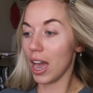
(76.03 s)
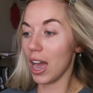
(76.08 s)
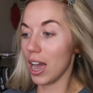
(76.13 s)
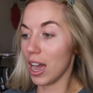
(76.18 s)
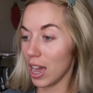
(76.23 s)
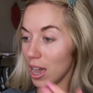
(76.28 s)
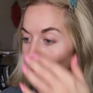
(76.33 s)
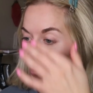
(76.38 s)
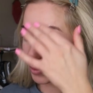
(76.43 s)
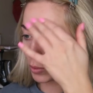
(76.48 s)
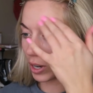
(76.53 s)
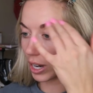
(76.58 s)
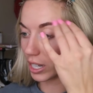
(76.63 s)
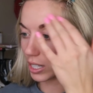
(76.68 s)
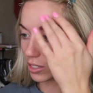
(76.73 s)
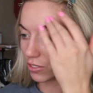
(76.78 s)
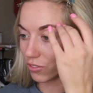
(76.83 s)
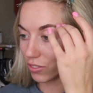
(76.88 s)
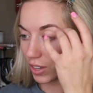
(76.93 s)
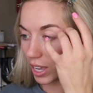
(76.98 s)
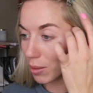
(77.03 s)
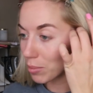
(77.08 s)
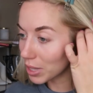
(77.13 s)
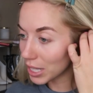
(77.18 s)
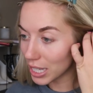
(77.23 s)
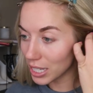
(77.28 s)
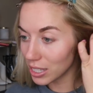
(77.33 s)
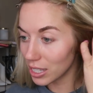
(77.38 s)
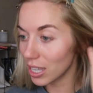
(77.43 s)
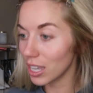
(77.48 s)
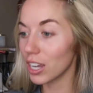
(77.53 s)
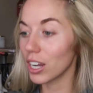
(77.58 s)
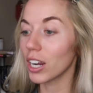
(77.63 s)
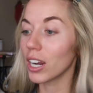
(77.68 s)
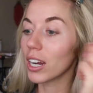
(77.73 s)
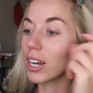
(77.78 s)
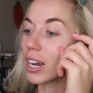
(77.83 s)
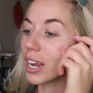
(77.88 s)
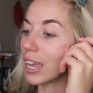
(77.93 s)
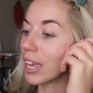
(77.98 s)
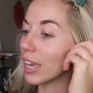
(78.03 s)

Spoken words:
Ryan's family is here,